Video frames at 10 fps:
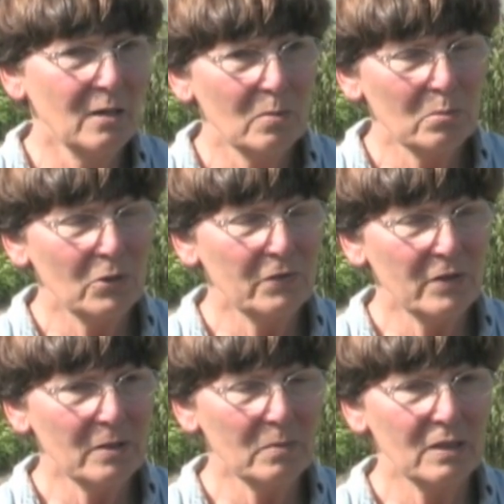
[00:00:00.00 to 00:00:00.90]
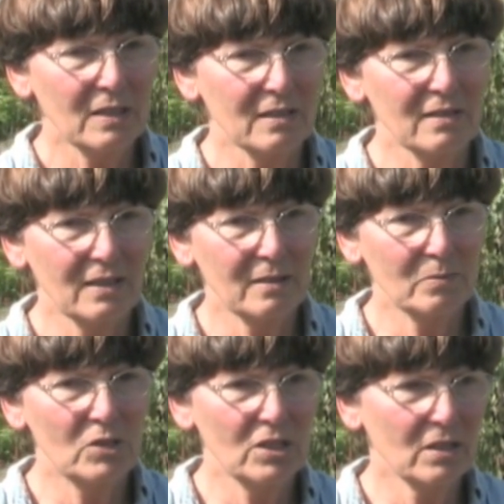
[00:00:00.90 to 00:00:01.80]
move them and
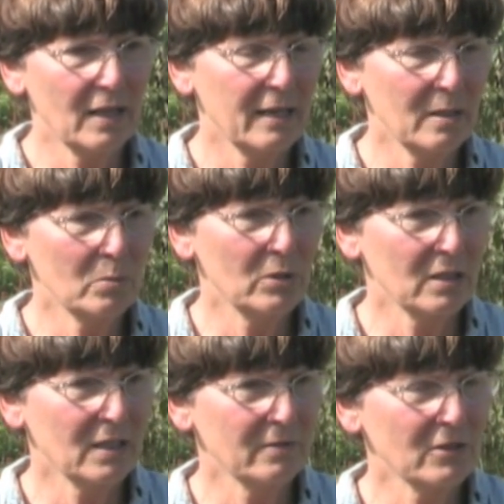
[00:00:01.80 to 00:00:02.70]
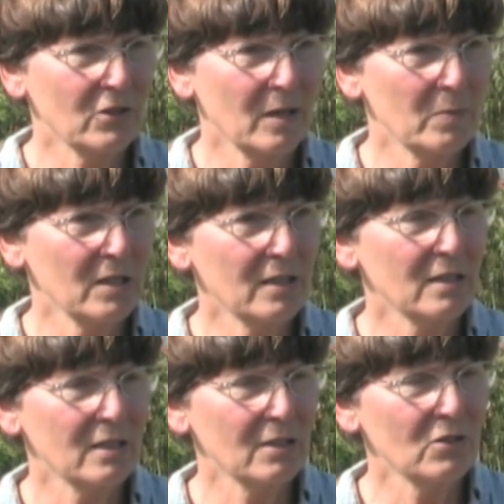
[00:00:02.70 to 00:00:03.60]
till that up and put a cover crop there,
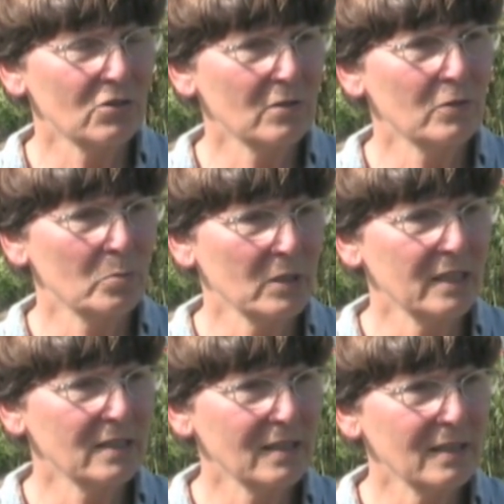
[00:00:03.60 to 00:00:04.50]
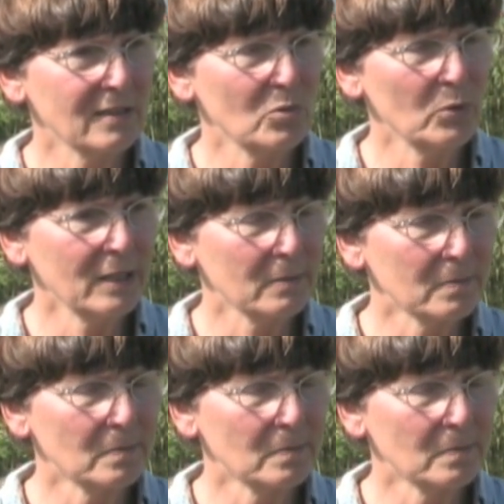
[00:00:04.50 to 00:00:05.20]
and then use it for planting next spring.